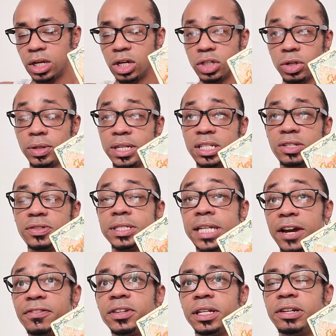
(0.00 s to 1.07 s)
So this
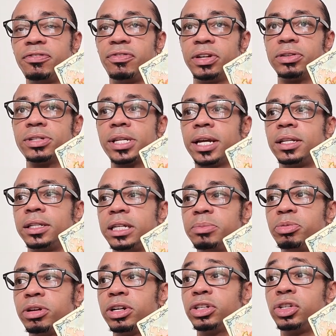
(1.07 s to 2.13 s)
definitely feels like
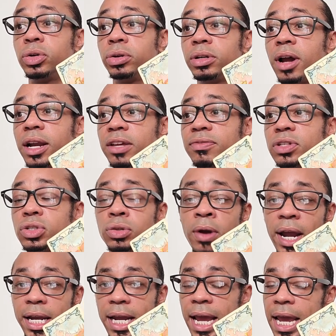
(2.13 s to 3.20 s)
Libra, you're not even
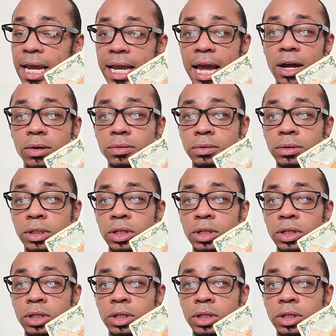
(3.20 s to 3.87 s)
trying to hang out.